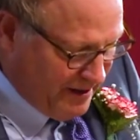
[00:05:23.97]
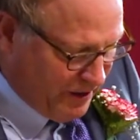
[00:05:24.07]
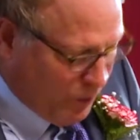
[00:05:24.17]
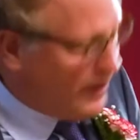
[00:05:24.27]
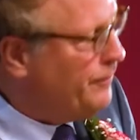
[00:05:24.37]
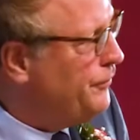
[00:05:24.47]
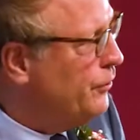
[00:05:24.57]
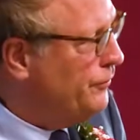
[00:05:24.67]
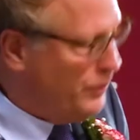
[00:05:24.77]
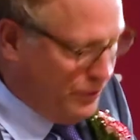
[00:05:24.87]
Quite a few
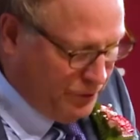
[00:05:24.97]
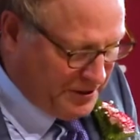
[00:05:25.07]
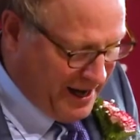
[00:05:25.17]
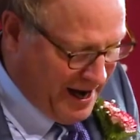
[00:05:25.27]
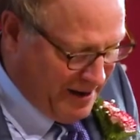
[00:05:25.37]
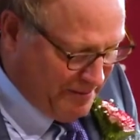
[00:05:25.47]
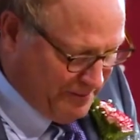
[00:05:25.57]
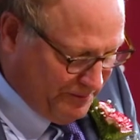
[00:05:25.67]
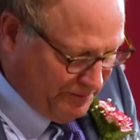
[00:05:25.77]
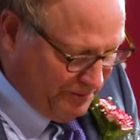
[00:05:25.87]
of you knew
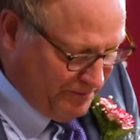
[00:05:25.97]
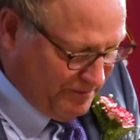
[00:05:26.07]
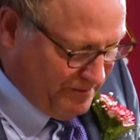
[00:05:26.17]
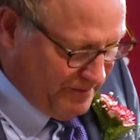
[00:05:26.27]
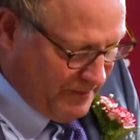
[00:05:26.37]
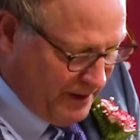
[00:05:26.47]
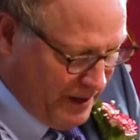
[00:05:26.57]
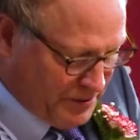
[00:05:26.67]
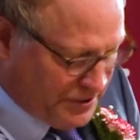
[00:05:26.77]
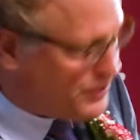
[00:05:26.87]
Tom. He
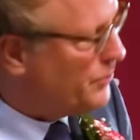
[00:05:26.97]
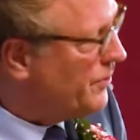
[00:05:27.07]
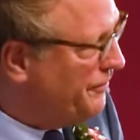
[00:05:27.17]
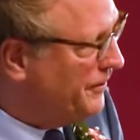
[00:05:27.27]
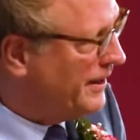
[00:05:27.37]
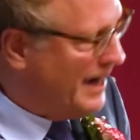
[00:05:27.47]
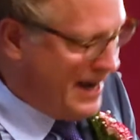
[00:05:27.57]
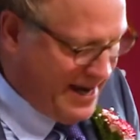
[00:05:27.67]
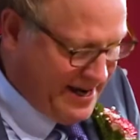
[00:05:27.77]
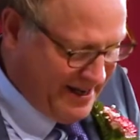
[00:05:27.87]
was a terrific
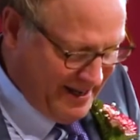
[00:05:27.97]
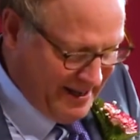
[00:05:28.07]
guy,